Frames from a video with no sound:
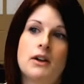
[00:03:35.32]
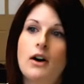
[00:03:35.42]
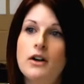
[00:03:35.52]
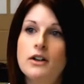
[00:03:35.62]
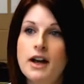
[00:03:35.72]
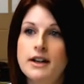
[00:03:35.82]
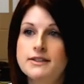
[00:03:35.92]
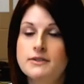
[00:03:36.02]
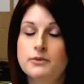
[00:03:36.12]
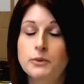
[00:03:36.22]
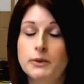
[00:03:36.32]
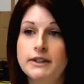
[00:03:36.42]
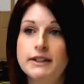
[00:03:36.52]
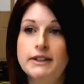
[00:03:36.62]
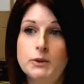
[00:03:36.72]
all kinds of
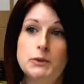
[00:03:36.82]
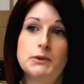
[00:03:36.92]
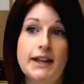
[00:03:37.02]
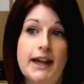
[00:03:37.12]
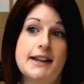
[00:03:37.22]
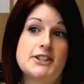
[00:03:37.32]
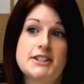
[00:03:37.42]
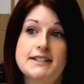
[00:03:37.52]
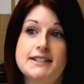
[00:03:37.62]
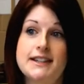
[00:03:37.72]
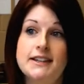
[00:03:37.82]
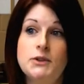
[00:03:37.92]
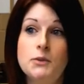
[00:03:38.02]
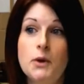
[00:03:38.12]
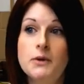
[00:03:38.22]
really cool gadgets. And
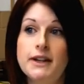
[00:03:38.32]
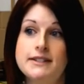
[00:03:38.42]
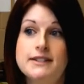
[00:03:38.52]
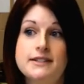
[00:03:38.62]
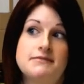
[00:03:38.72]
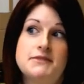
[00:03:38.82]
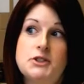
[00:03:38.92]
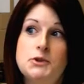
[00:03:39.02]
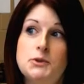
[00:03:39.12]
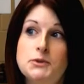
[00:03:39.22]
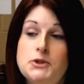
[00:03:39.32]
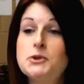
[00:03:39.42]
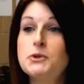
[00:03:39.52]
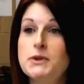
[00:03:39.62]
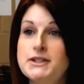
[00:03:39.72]
you won't get to
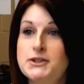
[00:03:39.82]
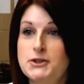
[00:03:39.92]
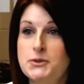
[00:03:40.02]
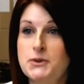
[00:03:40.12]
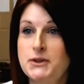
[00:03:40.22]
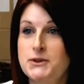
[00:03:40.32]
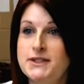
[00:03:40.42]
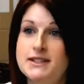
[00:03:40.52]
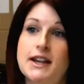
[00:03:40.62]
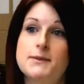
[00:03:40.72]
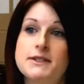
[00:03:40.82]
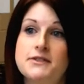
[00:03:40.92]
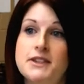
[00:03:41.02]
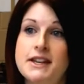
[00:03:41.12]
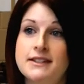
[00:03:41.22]
do research with those types
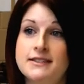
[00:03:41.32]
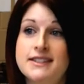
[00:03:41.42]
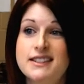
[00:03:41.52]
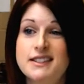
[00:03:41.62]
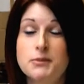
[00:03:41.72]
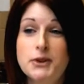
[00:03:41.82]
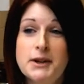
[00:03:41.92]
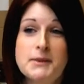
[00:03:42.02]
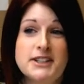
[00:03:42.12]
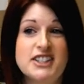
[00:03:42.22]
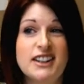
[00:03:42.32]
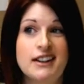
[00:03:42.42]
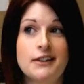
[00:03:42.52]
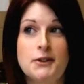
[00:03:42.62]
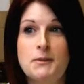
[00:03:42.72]
of things in pretty much
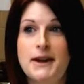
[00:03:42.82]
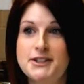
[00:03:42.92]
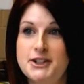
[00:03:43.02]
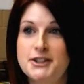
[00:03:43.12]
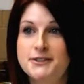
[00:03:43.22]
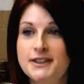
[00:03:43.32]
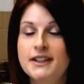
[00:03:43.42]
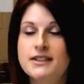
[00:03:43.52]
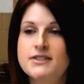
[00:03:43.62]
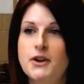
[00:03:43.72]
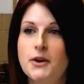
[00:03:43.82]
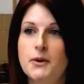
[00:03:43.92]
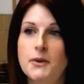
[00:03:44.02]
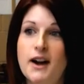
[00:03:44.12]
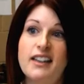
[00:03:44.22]
any other major.
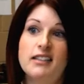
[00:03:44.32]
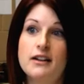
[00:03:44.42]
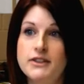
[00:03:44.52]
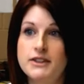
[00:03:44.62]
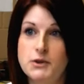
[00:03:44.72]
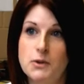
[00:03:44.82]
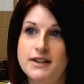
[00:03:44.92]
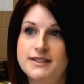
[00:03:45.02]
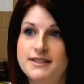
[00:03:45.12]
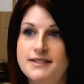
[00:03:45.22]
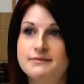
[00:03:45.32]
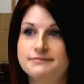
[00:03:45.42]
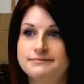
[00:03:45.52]
So I love the toys.